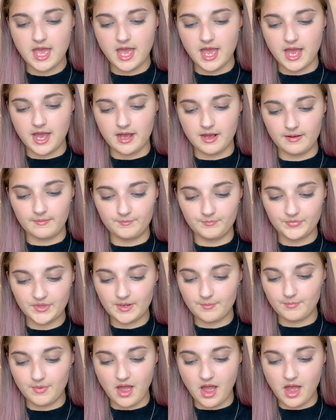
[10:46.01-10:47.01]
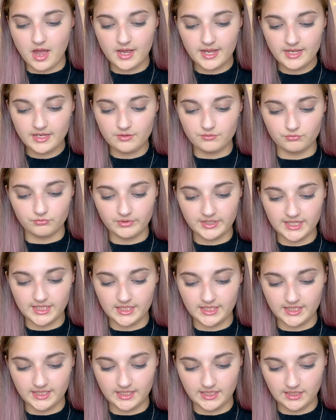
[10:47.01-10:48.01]
But I
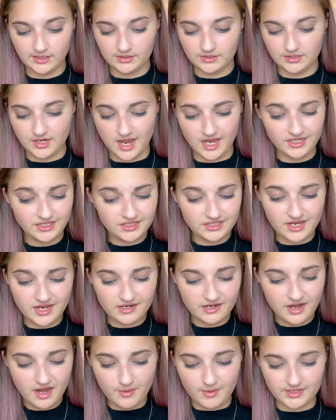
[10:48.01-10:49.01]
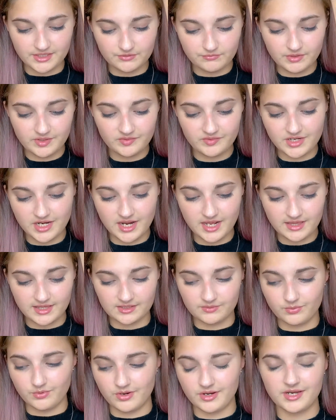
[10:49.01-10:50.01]
don't know, I just really, really like
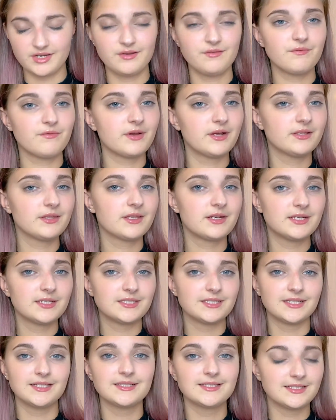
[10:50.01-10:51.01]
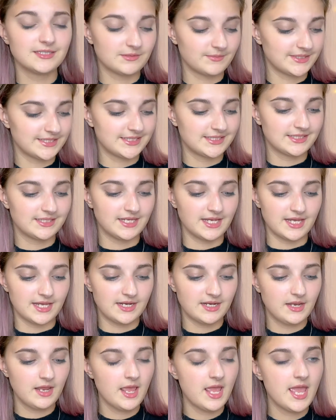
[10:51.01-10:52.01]
this one. I don't find that it sinks into my
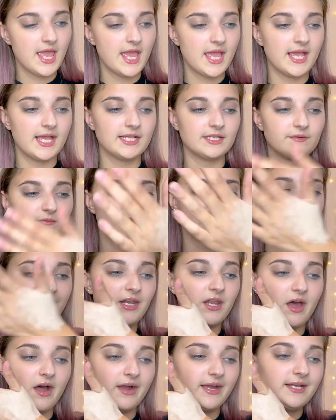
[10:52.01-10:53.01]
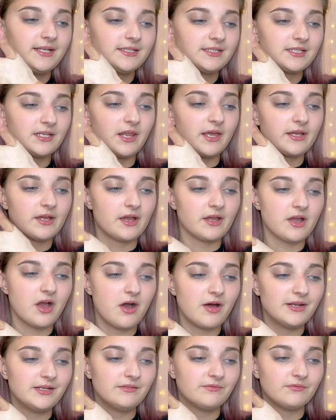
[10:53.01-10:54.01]
skin. It's very light, like I
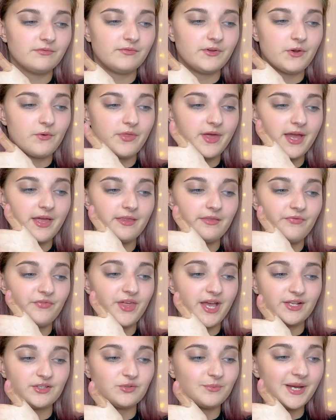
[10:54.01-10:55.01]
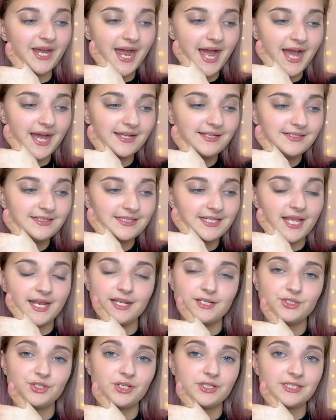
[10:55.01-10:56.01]
can't even feel that that's on my hand. And
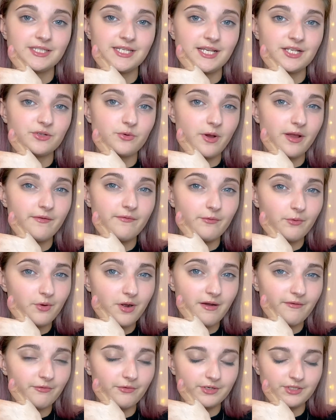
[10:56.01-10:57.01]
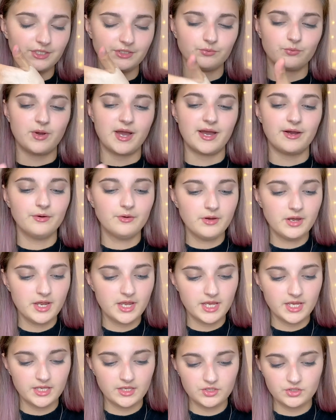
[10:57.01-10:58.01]
as you can see, it's quite full coverage as well.
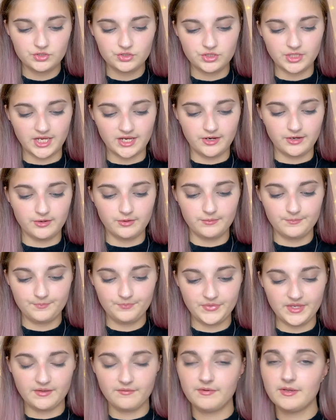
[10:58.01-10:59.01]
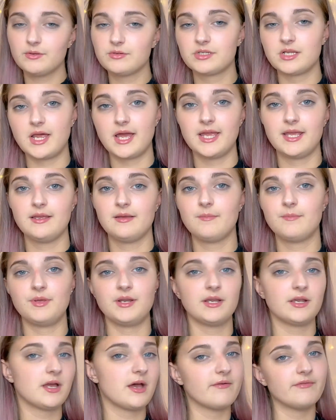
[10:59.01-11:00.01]
So it feels light, but
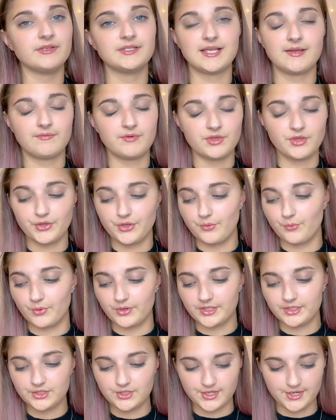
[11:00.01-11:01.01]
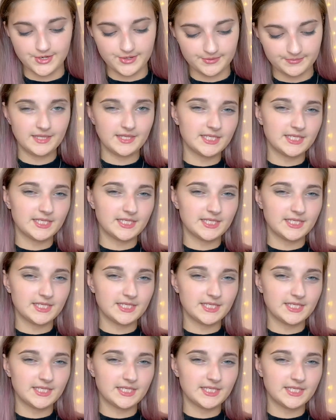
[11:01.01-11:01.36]
it covers everything you want it to.